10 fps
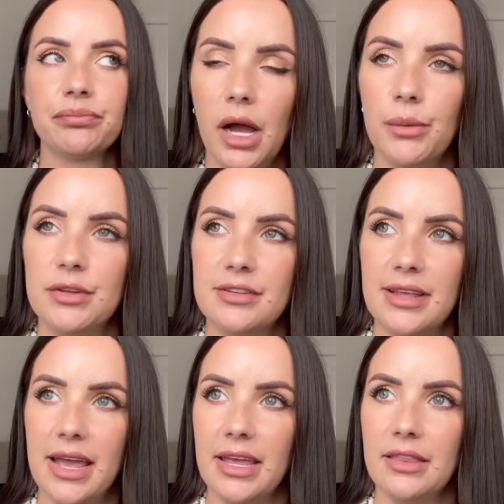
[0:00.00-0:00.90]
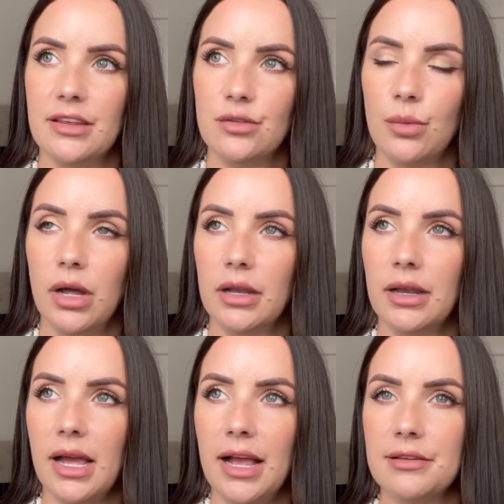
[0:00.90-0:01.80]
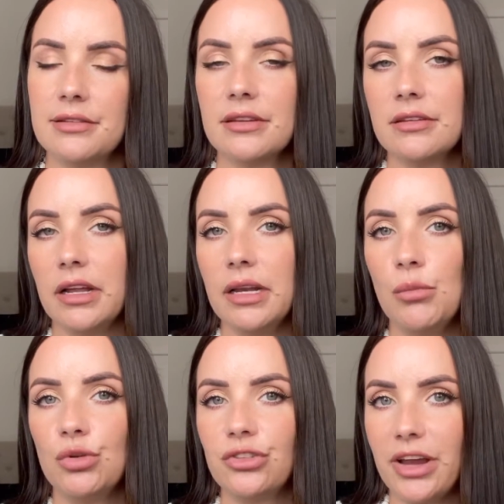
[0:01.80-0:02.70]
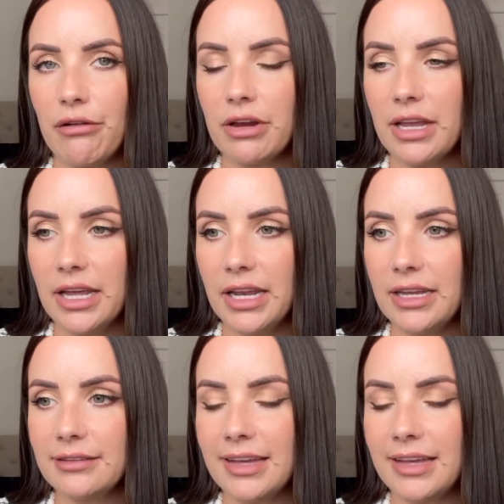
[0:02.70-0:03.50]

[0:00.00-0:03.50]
I would say this one has slightly more cherry in it